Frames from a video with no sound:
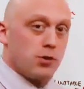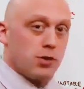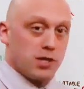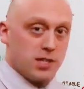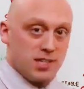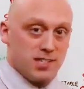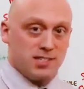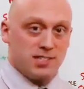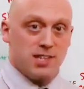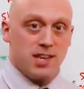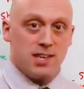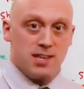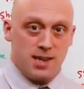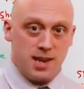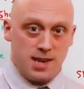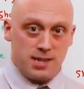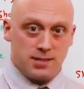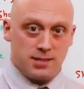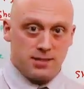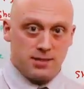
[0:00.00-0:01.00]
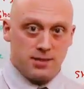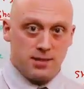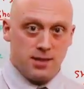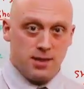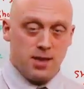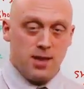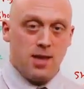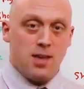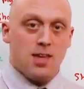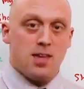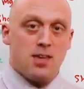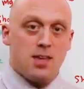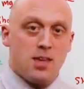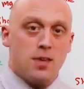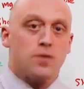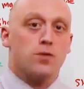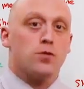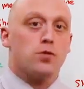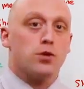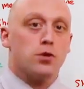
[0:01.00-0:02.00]
we're going to say yes.
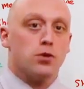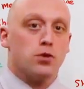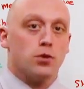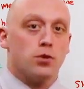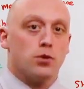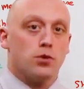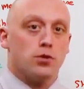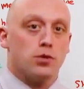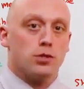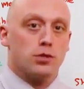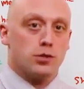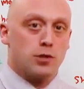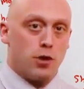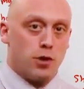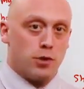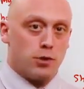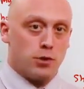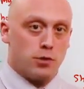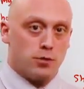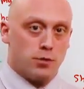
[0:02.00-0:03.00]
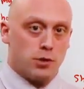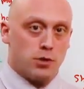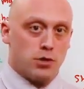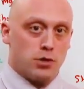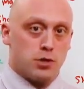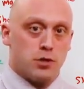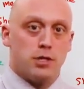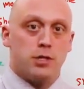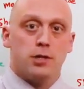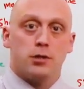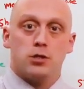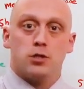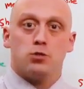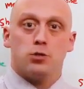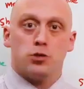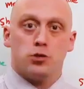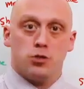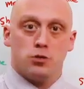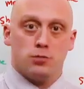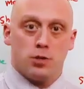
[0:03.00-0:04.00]
If the goal is cardioversion, here's
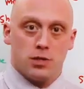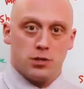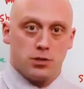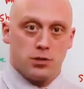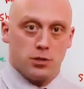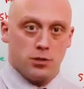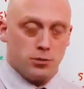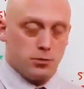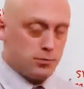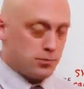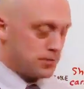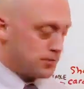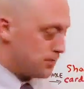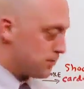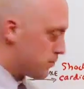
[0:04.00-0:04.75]
what you must do.